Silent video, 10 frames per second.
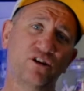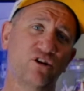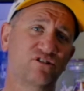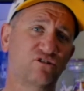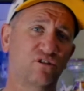
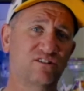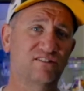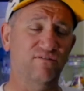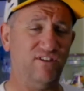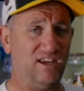not as good as
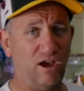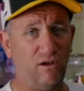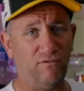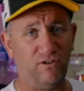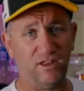the
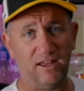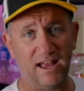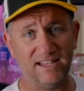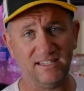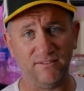video for the
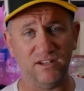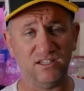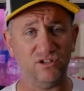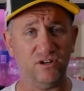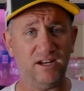
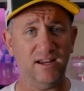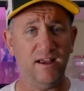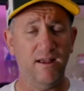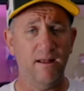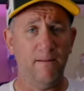A7S III,
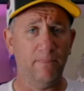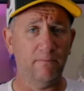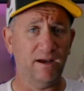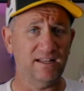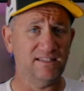
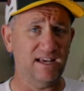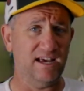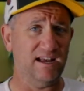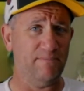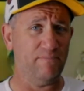but
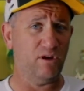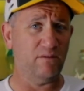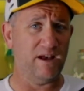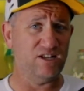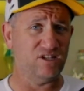I'd
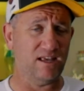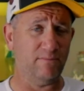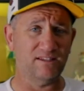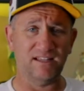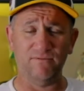imagine they
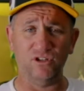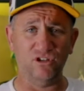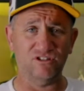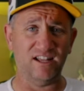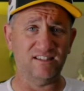must have a new
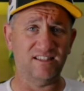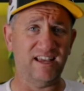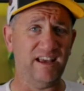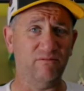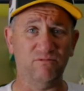sensor
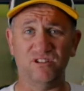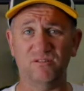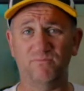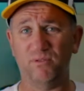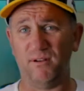there, which is
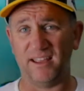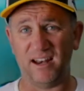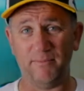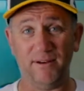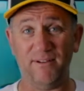probably going
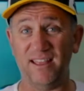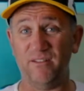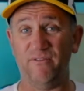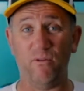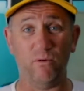to be around the
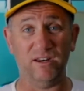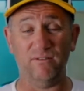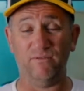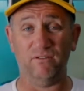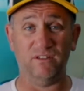40 to
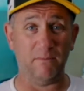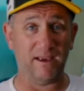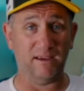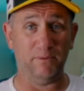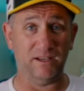50
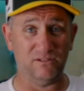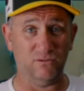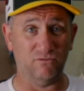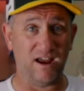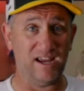
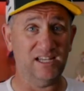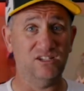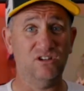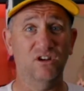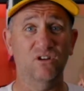megapixel
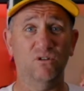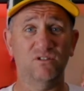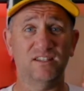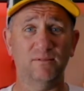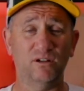range or
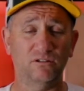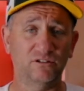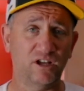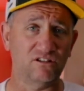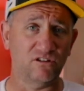something along
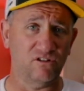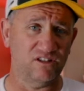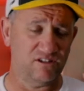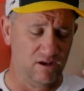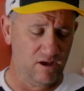those
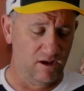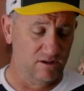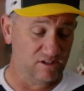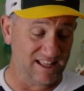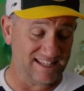lines.
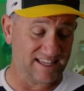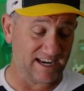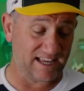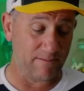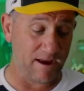So that's going
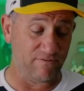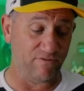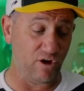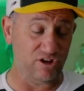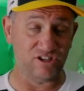to come out
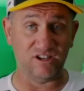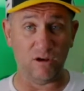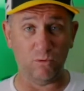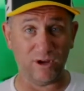first. So